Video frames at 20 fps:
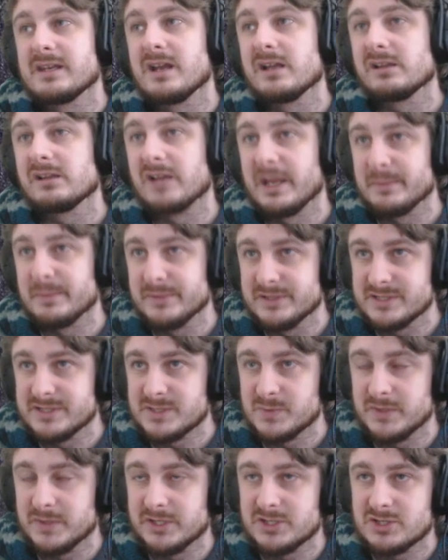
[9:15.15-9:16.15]
alignment
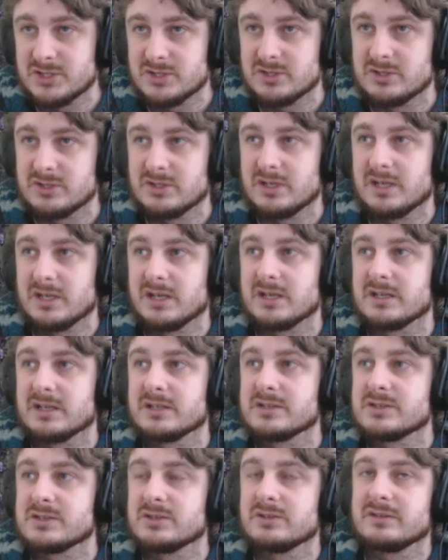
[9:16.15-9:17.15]
switch.
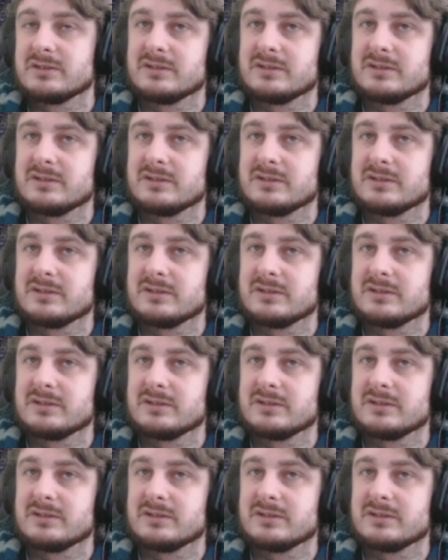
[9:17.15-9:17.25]
So